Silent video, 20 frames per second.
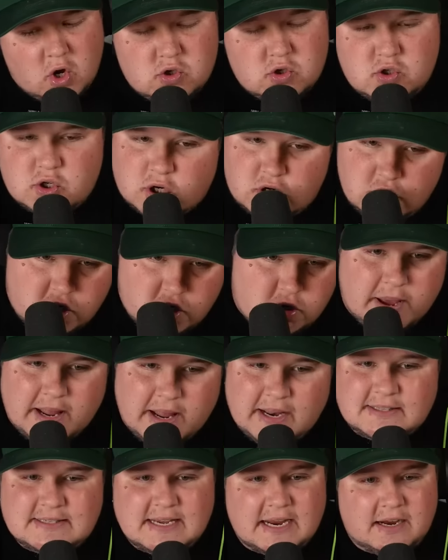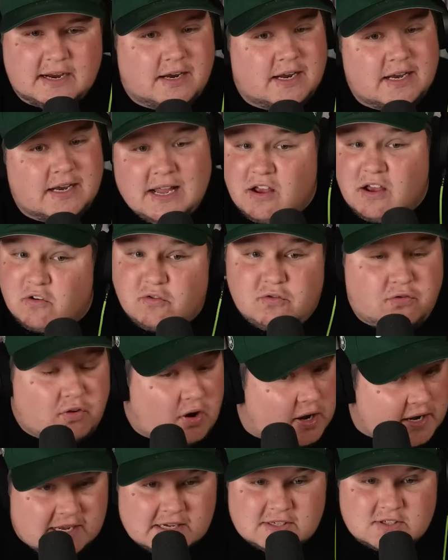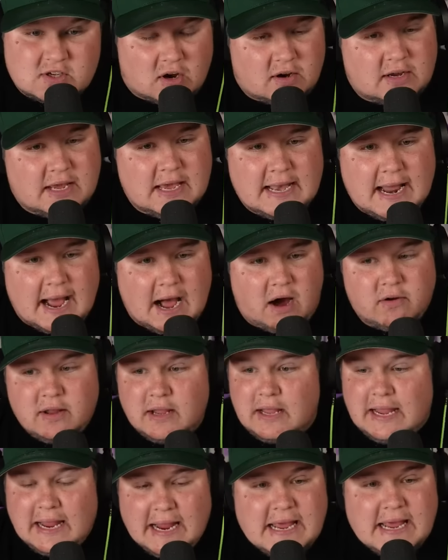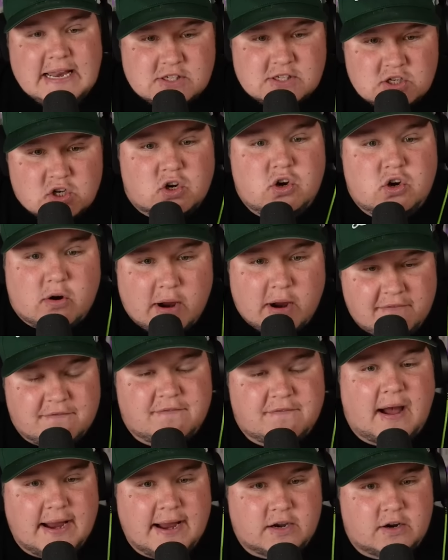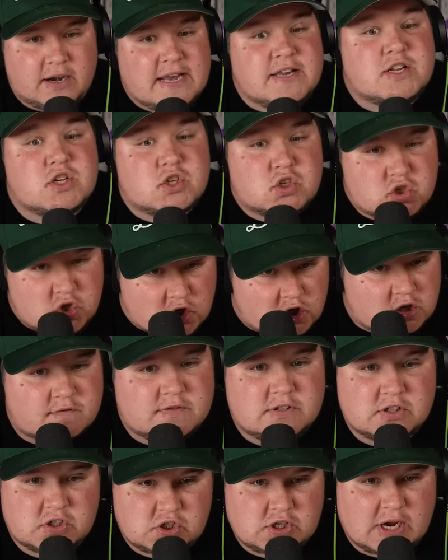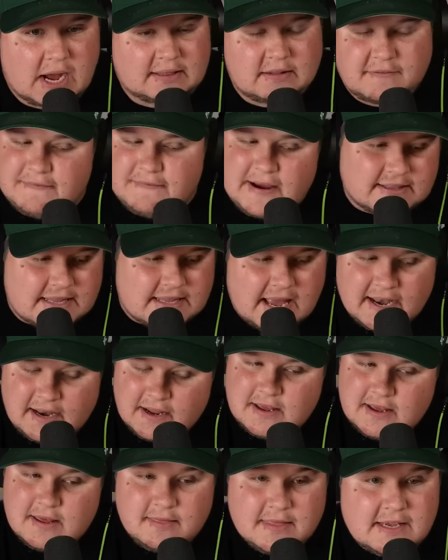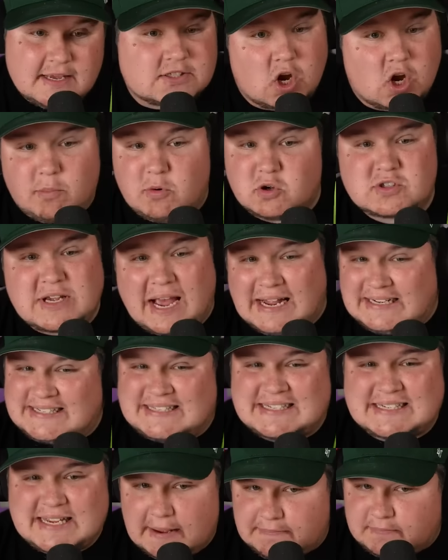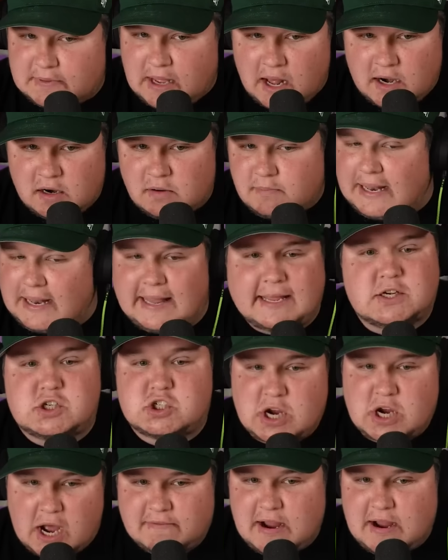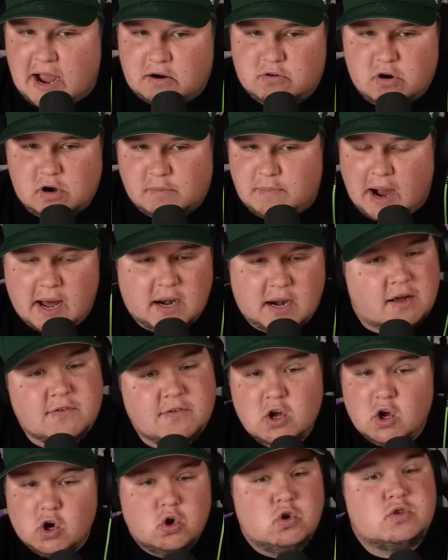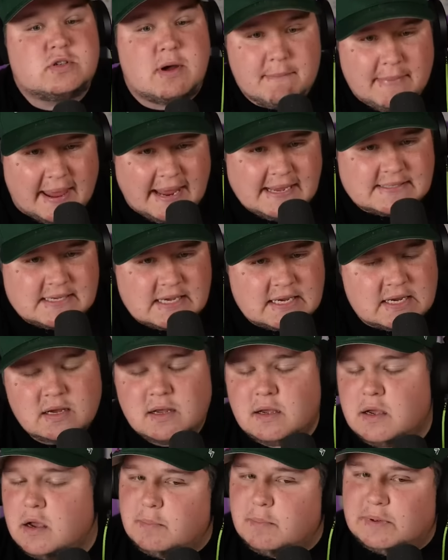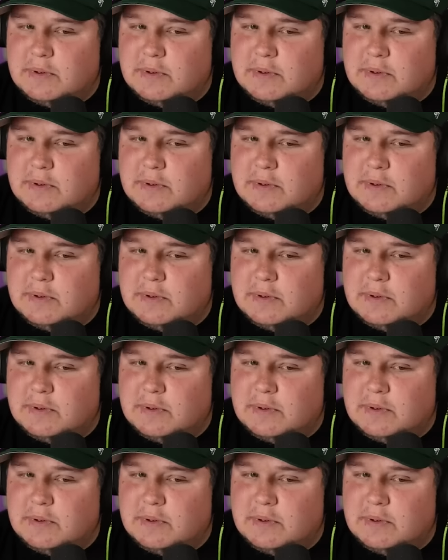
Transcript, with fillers: a good humanitarian, funny as all get out, and is a great fighter and deserves his shot. The fact that this almost got skipped on him by like a Shavkat Rakhmonov, who's amazing, but the